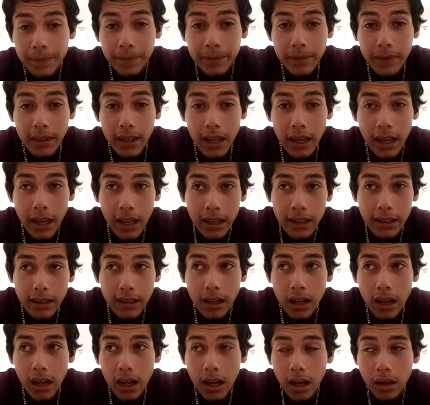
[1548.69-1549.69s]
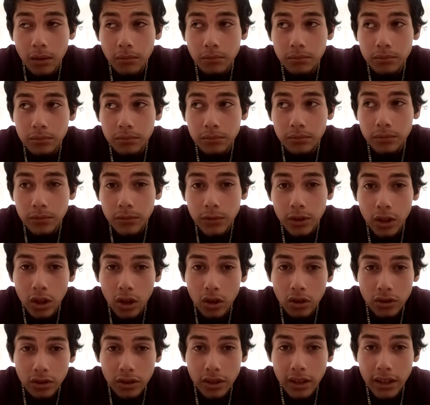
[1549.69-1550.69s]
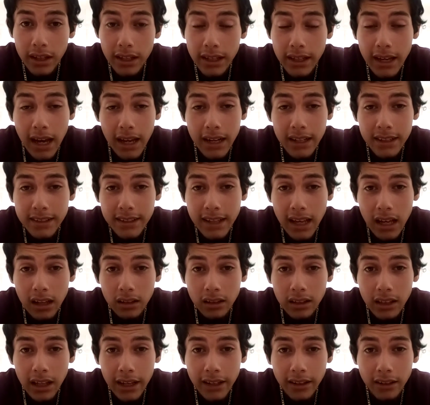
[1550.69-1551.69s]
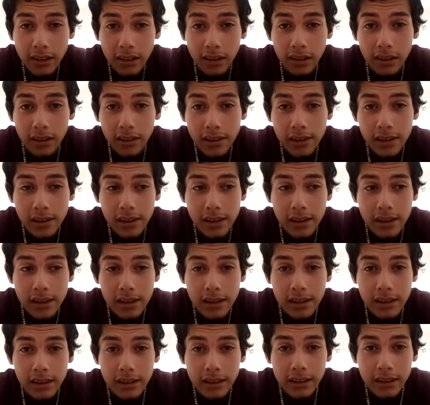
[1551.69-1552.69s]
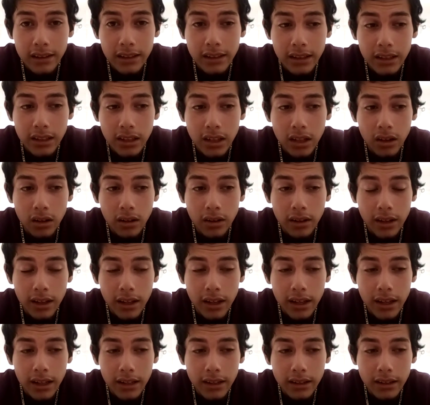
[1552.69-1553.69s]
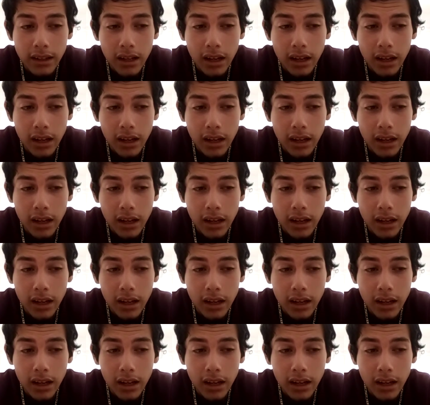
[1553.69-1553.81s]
and you know, he kind of sounded like her, you know, and